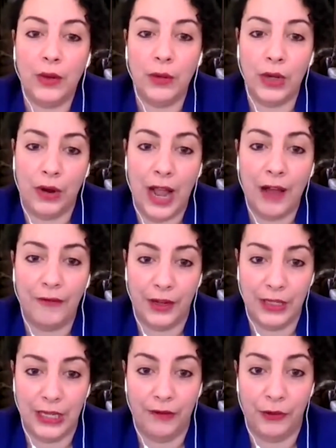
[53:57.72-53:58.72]
we don't have
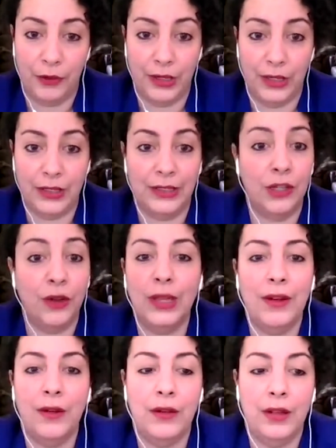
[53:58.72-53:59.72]
funding for this. So
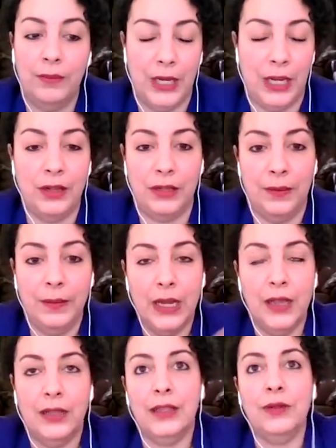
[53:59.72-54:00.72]
because the